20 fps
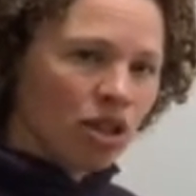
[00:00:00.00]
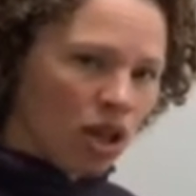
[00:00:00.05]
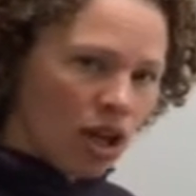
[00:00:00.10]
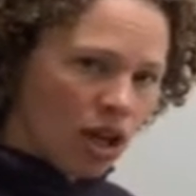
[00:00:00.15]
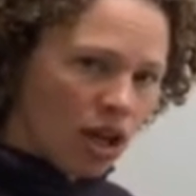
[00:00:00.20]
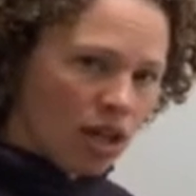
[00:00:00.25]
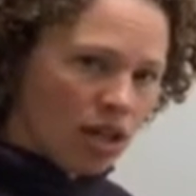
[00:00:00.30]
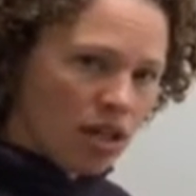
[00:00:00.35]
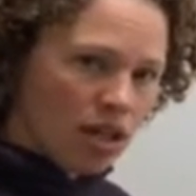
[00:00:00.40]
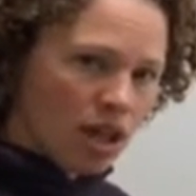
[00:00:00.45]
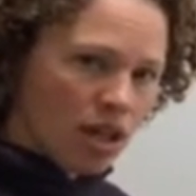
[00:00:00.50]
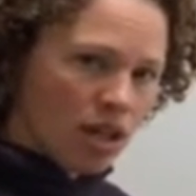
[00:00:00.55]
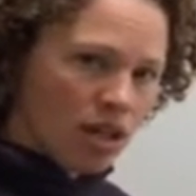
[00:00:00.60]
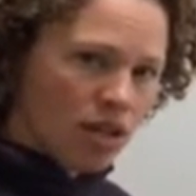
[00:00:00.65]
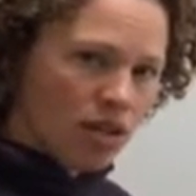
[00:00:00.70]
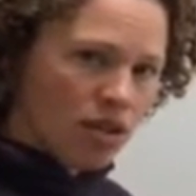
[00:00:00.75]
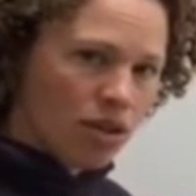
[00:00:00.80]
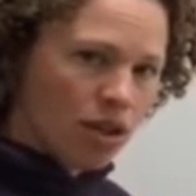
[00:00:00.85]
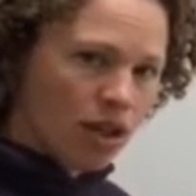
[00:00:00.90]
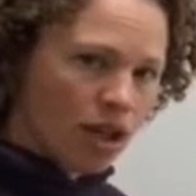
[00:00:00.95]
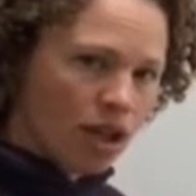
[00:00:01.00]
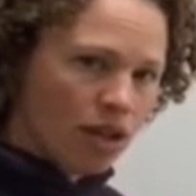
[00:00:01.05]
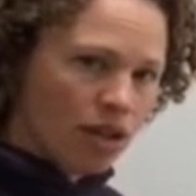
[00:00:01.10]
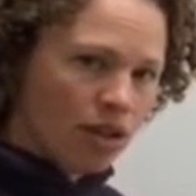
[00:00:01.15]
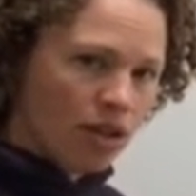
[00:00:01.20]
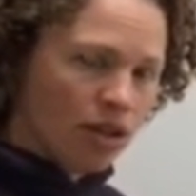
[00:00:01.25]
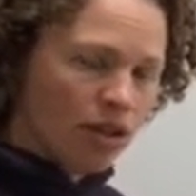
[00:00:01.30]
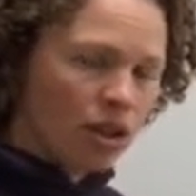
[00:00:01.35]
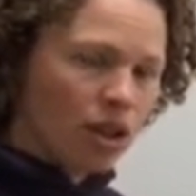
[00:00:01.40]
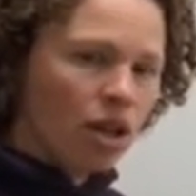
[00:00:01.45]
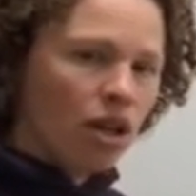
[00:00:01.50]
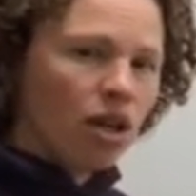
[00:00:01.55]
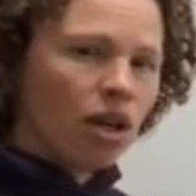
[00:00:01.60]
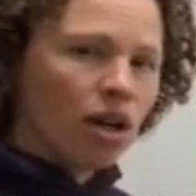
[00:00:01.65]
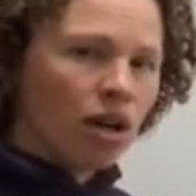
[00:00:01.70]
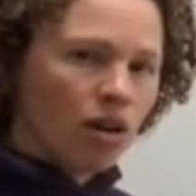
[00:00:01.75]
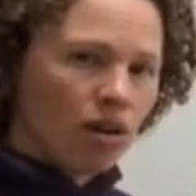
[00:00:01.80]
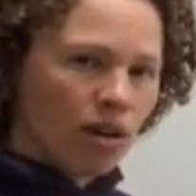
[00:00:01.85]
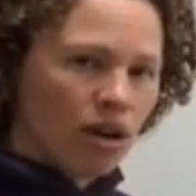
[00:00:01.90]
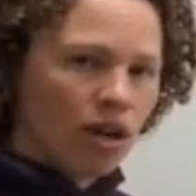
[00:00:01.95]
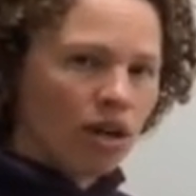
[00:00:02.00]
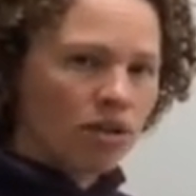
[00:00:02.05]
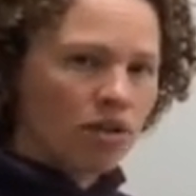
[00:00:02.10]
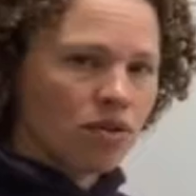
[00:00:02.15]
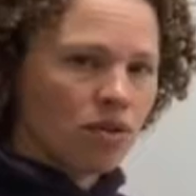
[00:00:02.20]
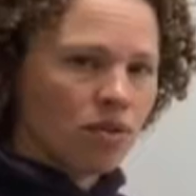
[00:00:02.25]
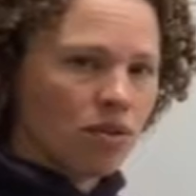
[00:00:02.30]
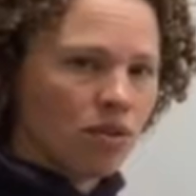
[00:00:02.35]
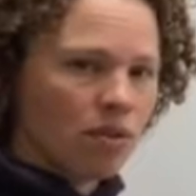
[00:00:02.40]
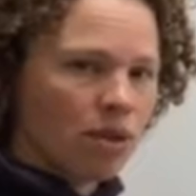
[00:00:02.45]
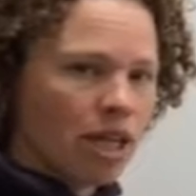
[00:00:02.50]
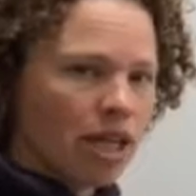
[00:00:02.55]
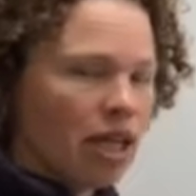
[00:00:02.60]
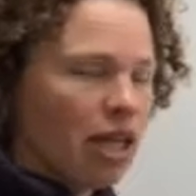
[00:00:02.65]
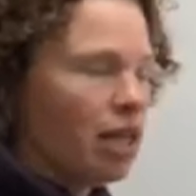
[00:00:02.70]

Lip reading: long side of the triangle across from the right